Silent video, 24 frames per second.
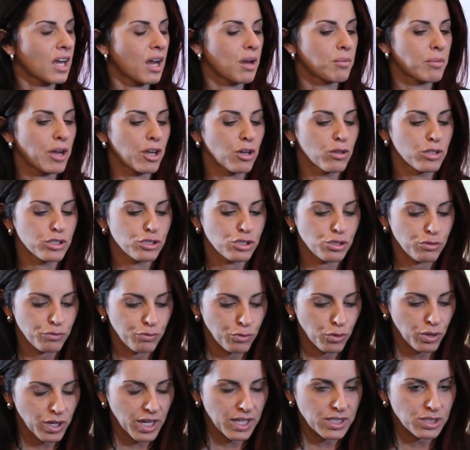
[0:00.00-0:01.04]
I only shoot
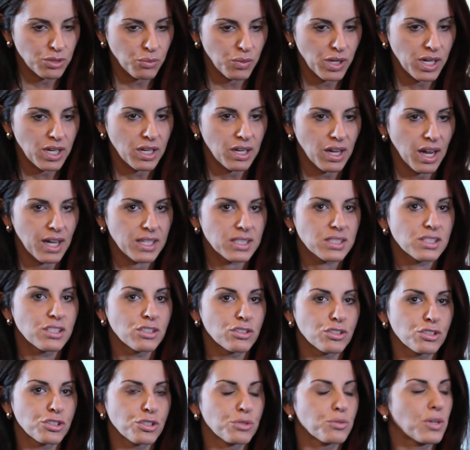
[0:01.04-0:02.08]
4 days a week. I
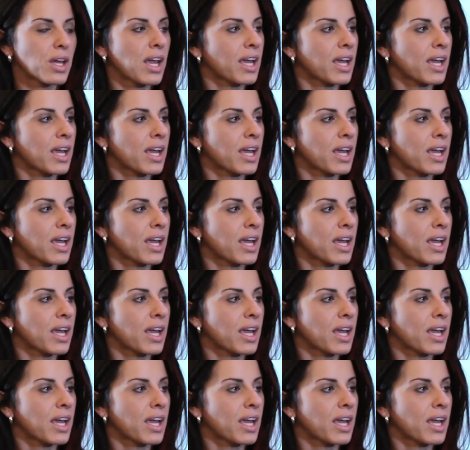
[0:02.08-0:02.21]
still shoot